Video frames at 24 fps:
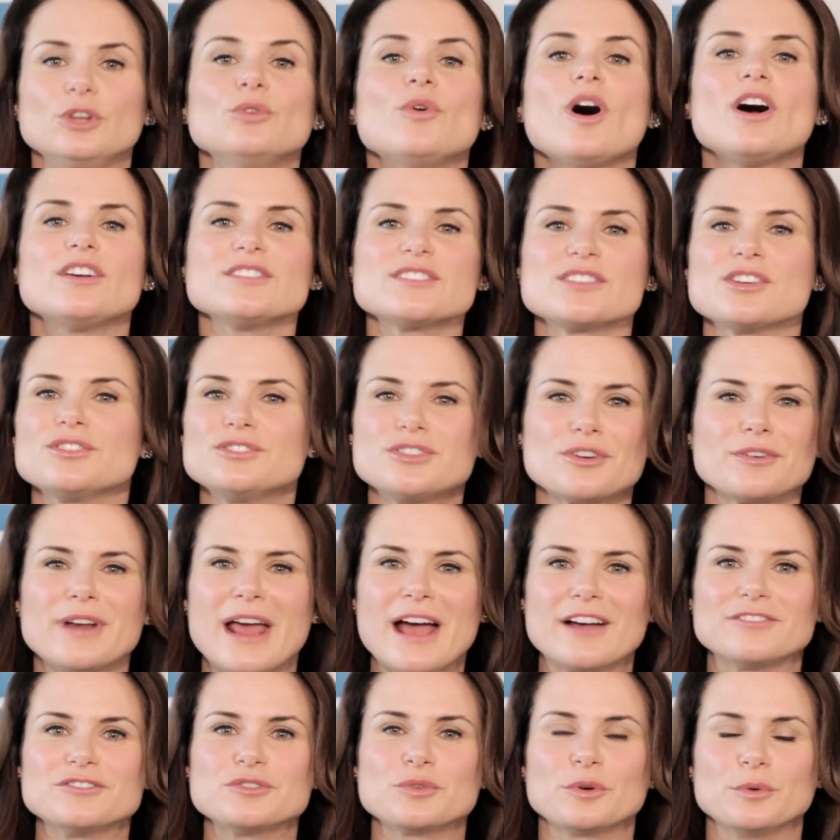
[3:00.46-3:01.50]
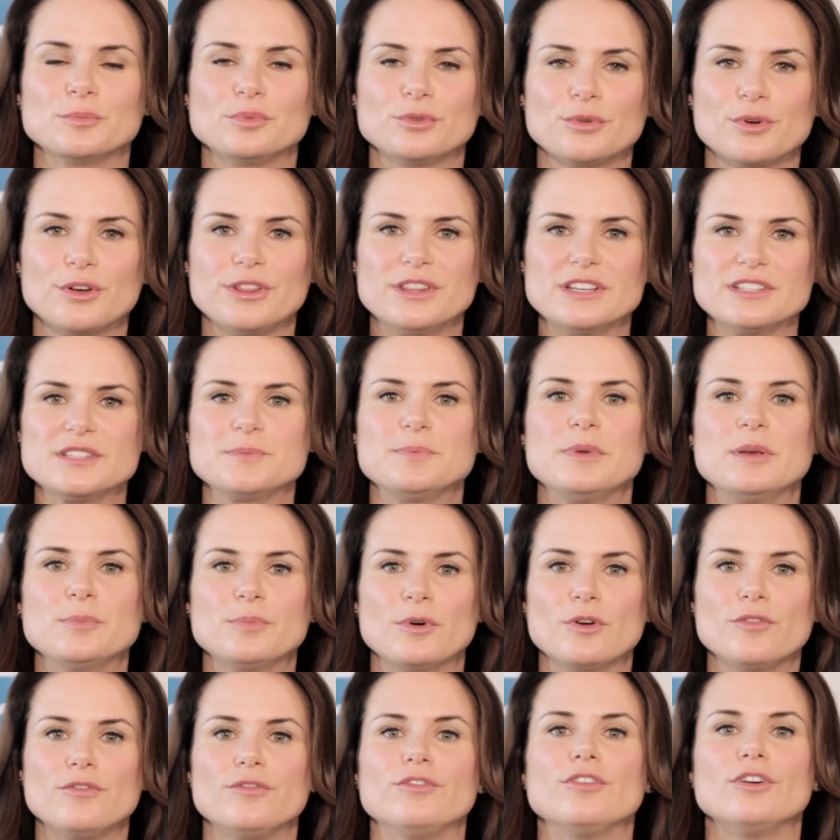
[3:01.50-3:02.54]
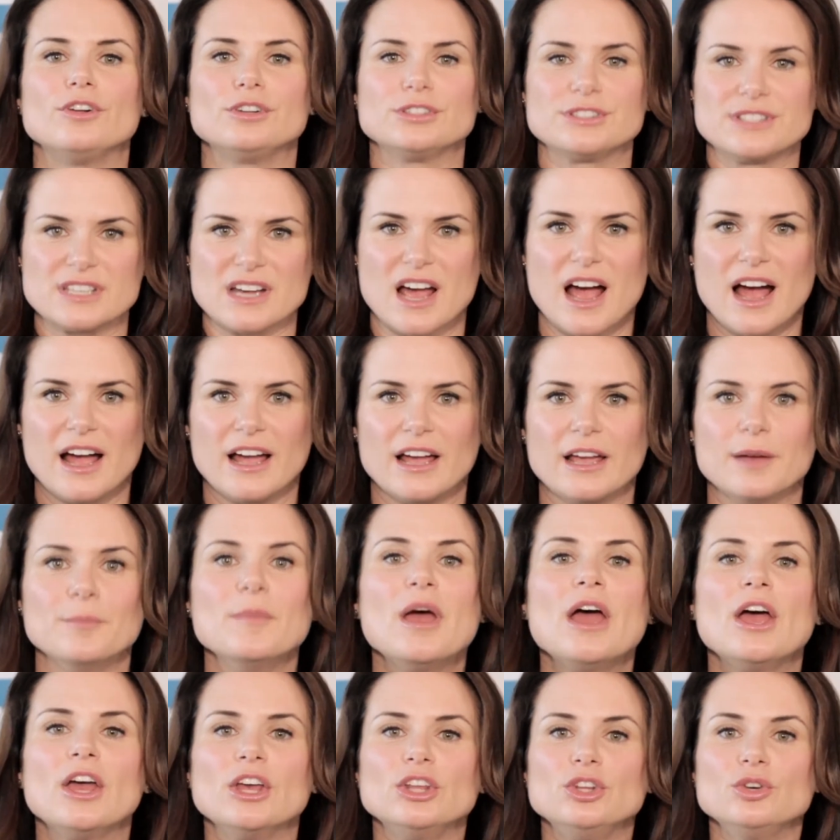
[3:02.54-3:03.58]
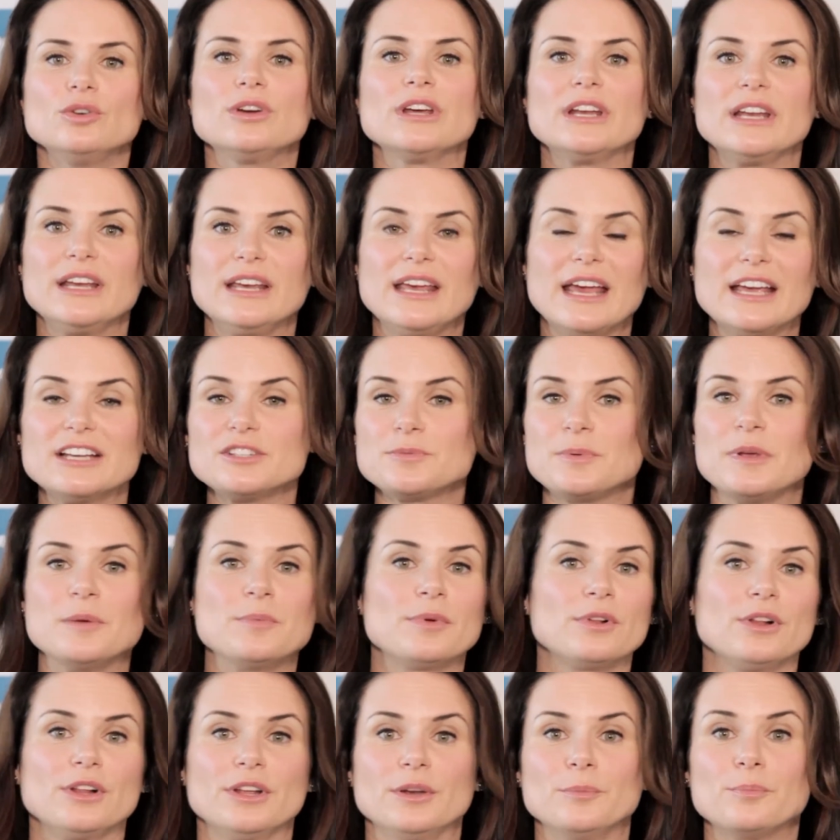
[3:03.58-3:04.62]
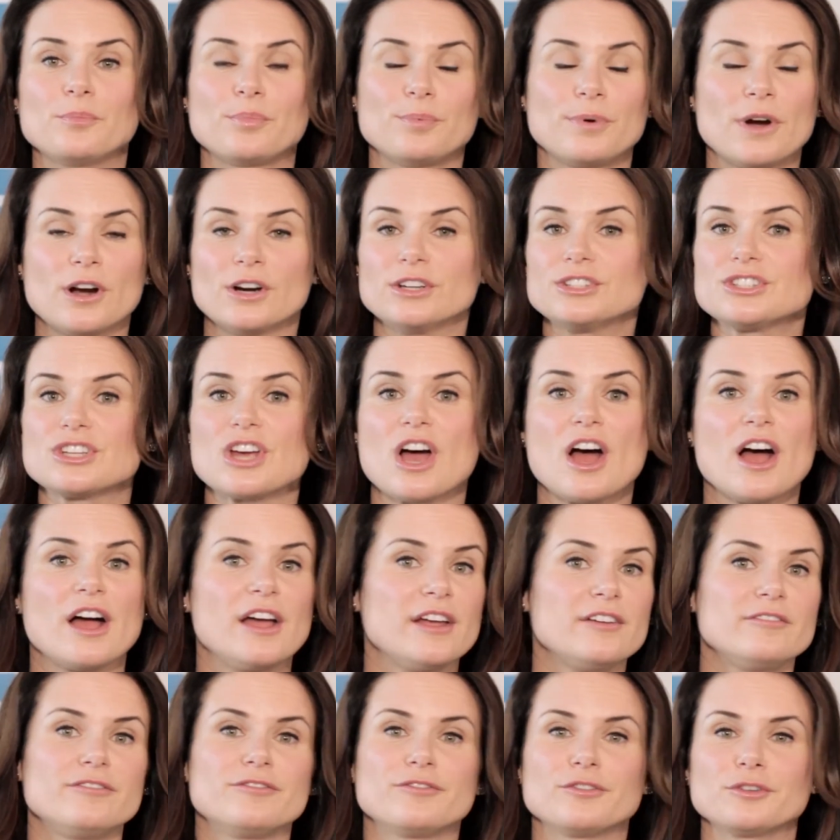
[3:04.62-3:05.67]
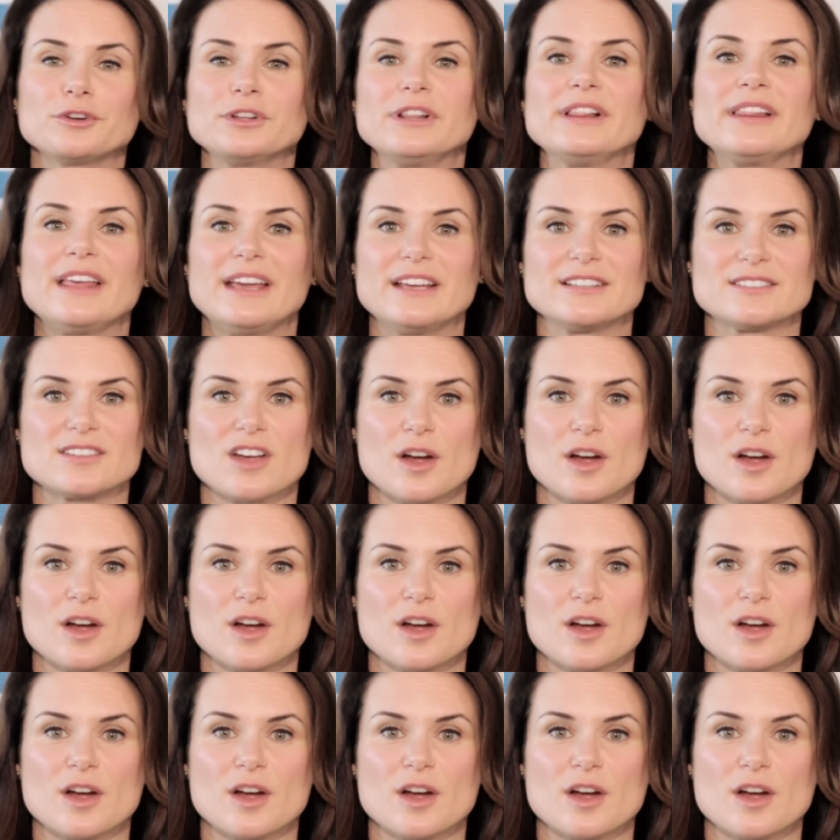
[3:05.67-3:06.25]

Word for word: You also don't have to employ employ these people full-time. You can engage people in part-time, freelance